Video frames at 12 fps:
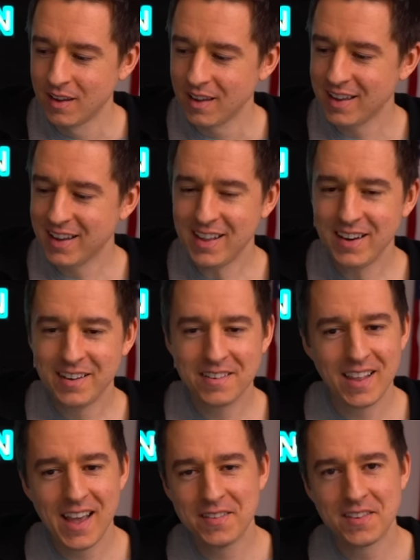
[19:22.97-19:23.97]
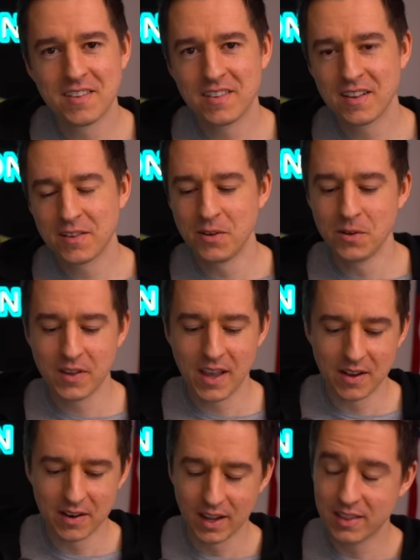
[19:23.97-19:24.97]
And he just laughs and says, who's
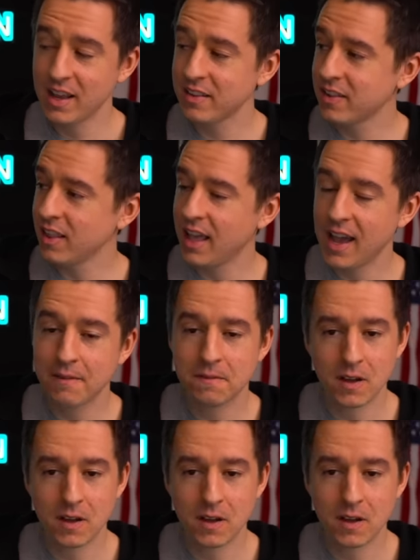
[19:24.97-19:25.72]
counting? And that's the laugh